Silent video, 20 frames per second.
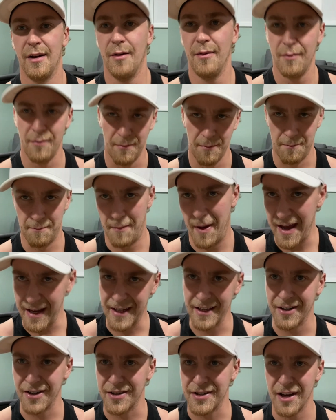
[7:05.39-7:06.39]

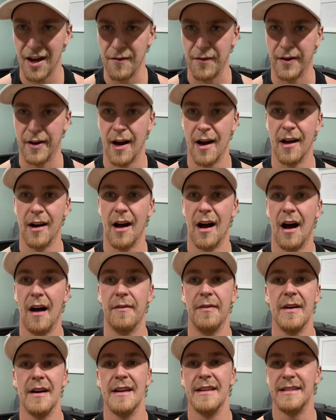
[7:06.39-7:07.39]
making yourself a
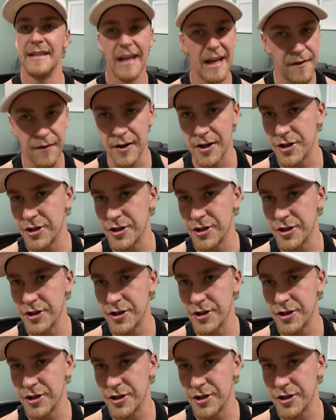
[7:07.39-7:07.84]
Cutoff, saving a